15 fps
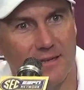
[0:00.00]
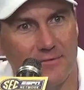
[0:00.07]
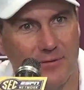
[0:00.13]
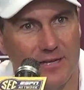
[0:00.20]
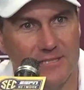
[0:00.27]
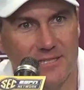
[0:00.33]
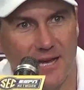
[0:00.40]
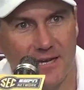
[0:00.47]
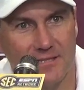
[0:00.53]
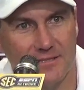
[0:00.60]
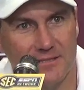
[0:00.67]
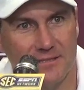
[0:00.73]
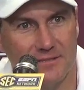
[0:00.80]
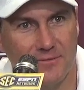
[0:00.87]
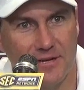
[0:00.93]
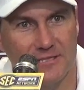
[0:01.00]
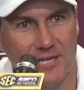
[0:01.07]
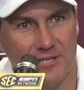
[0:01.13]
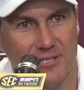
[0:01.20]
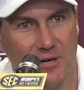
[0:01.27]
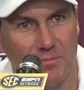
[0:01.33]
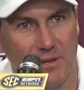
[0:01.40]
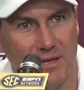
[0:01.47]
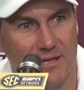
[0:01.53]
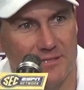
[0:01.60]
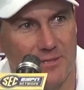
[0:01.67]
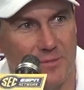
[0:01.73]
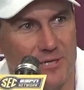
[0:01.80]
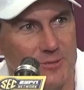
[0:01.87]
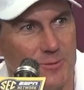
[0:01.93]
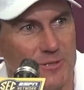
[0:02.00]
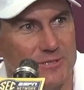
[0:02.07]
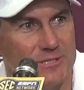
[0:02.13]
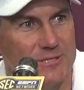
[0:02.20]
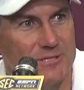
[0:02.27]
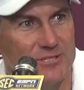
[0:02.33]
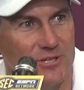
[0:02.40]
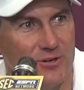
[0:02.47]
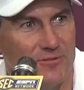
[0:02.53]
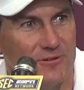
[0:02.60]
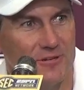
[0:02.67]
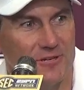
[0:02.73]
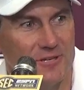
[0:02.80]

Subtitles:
The Red Sox. The Red Sox aren't playing, so baseball season's over.